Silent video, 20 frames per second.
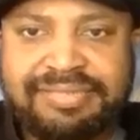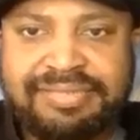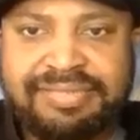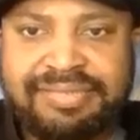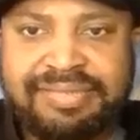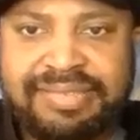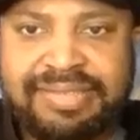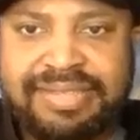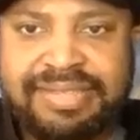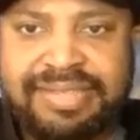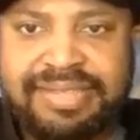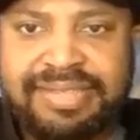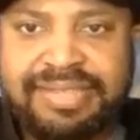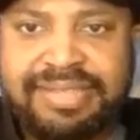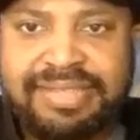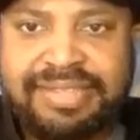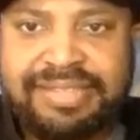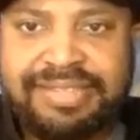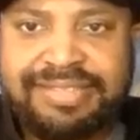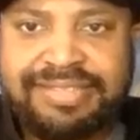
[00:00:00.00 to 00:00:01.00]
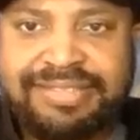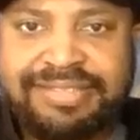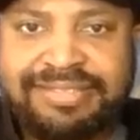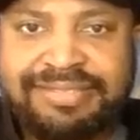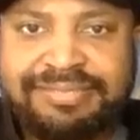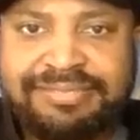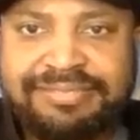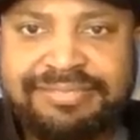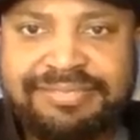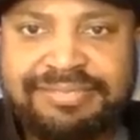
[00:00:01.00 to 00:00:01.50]

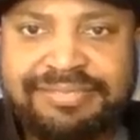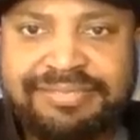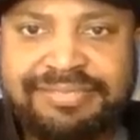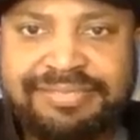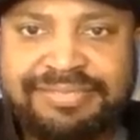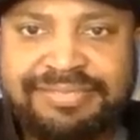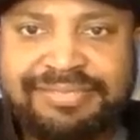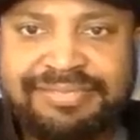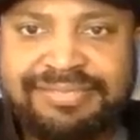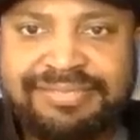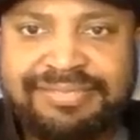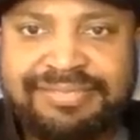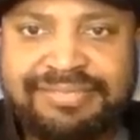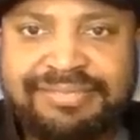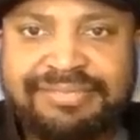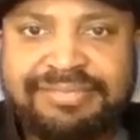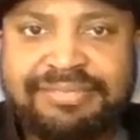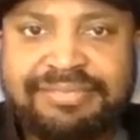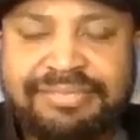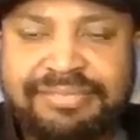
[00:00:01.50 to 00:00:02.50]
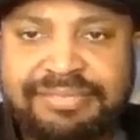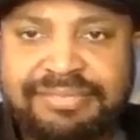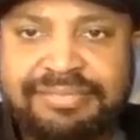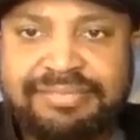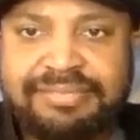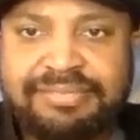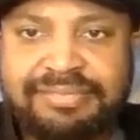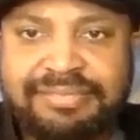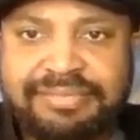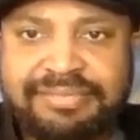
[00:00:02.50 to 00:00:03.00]

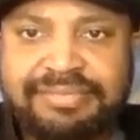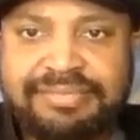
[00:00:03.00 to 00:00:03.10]
The person shown says nothing.